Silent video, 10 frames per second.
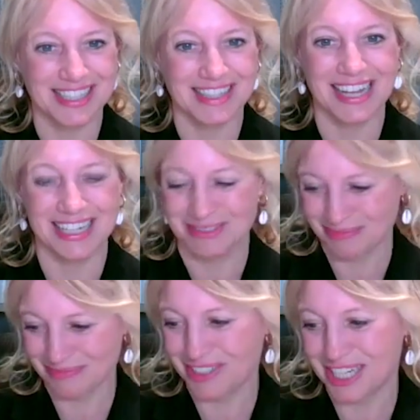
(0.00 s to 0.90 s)
And then
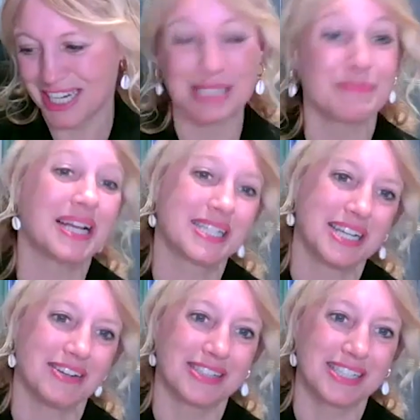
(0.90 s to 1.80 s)
Jane's met
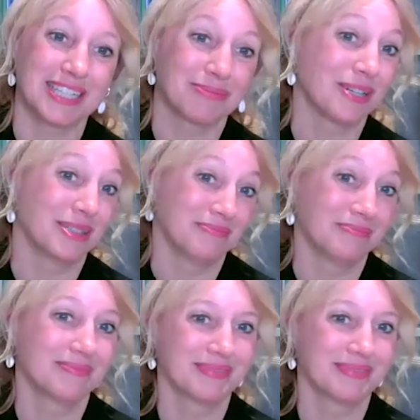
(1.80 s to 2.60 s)
her and said, well,